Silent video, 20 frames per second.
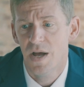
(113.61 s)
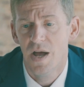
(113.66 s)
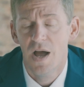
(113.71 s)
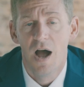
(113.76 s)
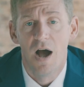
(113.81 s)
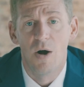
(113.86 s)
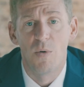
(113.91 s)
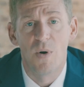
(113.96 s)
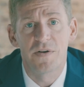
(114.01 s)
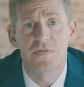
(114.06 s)

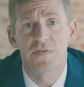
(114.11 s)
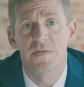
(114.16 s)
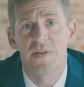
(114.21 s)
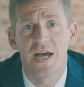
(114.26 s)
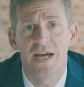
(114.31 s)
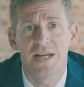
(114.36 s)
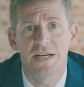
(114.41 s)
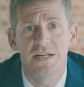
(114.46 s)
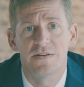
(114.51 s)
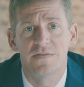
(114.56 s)
Away from
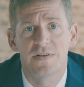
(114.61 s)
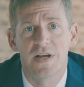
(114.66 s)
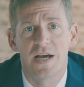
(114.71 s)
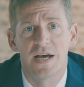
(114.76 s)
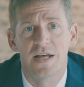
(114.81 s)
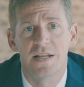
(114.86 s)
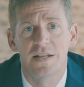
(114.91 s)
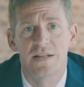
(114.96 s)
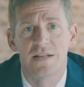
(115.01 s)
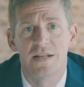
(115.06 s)
that, you've
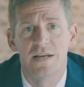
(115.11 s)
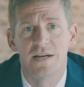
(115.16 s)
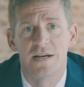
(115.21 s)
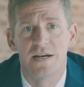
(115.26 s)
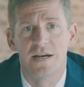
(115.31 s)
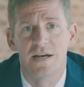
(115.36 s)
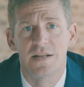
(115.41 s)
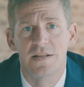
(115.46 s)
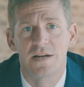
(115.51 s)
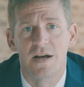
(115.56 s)

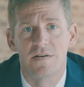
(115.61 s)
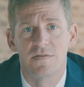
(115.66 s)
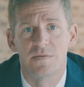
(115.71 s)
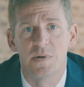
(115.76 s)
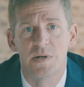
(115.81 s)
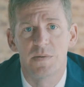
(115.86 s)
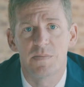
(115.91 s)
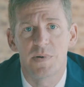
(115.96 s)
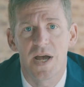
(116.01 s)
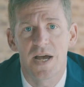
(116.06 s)
got the
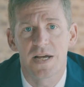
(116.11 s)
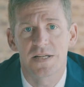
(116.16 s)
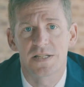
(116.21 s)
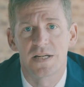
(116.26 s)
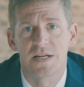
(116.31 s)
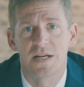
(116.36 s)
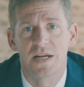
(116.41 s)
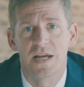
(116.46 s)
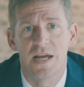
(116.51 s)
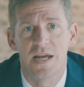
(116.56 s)
government
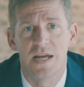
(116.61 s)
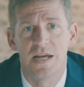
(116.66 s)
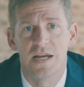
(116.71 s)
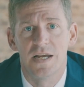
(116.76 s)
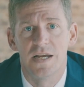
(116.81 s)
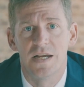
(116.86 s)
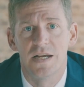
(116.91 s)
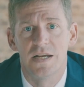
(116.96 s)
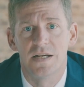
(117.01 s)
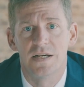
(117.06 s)
passing
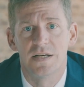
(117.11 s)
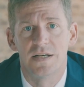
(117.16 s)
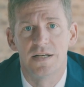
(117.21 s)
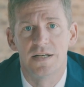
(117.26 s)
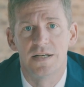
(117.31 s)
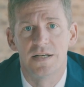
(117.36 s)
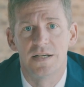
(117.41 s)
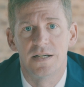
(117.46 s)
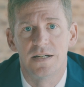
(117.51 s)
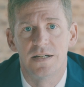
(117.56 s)

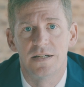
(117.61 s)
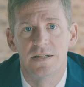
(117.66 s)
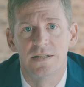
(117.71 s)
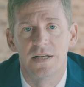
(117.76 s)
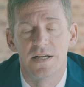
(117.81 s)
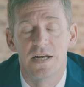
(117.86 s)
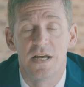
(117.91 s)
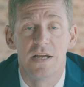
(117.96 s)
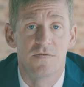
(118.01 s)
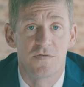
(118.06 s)

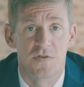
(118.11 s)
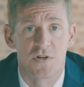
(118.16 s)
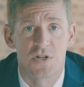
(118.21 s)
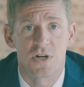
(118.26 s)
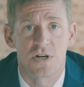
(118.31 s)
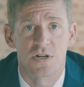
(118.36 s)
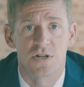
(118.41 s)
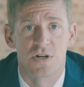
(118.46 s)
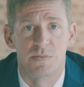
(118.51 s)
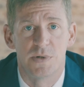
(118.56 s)
an
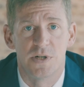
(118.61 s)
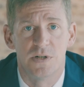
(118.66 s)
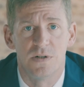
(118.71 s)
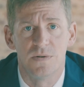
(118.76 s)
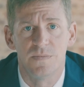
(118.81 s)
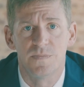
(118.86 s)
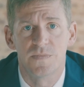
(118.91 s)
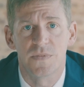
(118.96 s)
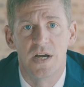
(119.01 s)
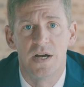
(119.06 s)
infrastructure
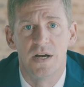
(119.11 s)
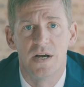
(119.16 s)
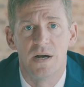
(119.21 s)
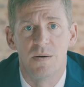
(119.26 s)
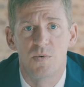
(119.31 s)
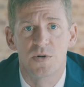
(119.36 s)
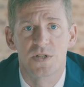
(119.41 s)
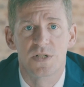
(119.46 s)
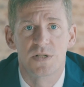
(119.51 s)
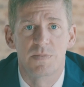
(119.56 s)
bill,
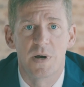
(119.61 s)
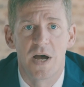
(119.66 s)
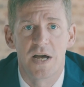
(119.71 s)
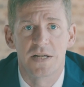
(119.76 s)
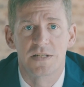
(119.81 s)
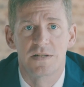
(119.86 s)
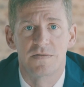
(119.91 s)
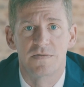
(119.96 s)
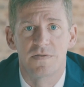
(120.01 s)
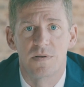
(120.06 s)
which is a
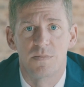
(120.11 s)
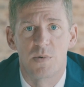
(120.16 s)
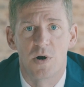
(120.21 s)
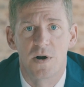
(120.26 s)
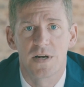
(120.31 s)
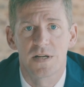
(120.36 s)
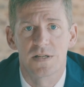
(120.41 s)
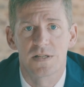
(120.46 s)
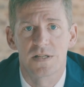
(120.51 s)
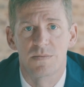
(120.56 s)
positive for the
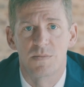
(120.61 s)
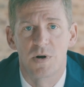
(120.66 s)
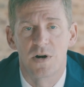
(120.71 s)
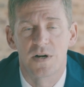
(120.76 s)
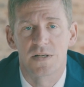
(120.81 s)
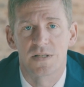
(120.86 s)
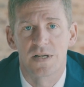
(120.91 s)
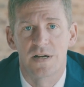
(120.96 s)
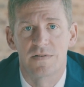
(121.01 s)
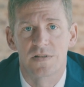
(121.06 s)
markets. The
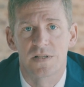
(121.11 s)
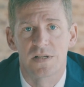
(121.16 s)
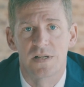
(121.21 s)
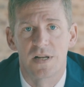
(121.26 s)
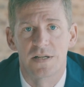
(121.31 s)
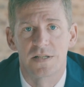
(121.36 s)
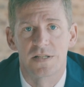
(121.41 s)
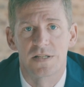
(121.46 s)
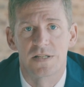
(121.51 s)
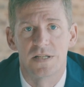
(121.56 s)
markets obviously
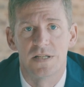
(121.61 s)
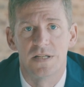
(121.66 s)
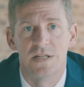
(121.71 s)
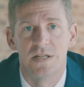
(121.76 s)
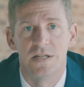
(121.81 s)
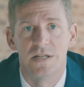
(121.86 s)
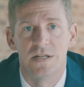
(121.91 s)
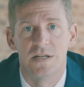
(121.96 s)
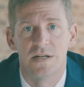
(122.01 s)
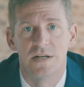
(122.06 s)
like to see